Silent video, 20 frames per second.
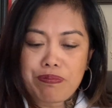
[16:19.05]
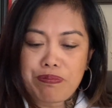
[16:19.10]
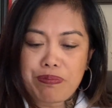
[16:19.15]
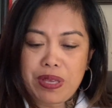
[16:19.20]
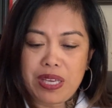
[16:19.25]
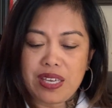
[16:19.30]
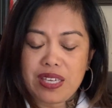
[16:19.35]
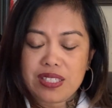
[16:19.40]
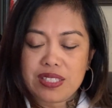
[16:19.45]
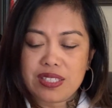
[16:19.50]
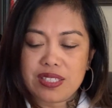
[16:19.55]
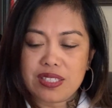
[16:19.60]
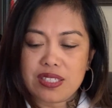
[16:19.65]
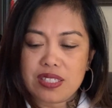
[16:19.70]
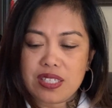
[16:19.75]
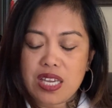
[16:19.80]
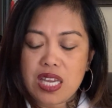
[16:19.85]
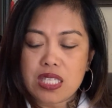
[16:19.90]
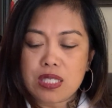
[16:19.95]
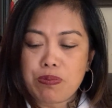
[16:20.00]
piece,
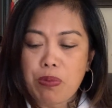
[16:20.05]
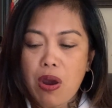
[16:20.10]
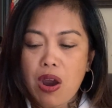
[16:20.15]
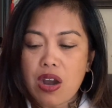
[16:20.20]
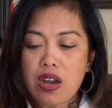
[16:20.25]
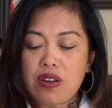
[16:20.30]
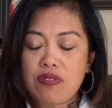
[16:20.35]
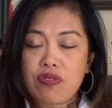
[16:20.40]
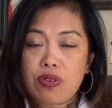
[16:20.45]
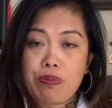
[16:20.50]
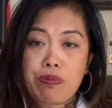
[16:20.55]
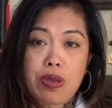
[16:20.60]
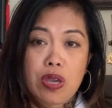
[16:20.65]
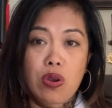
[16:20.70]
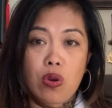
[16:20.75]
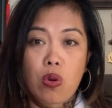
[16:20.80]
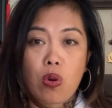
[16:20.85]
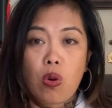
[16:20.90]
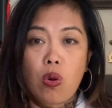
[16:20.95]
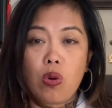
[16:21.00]
it's part of a
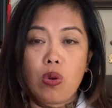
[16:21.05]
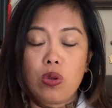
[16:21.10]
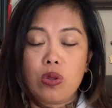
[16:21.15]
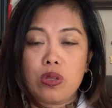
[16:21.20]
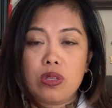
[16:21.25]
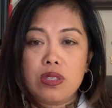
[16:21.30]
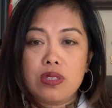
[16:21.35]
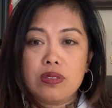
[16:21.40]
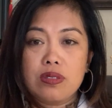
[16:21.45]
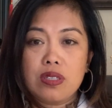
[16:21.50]
bigger whole.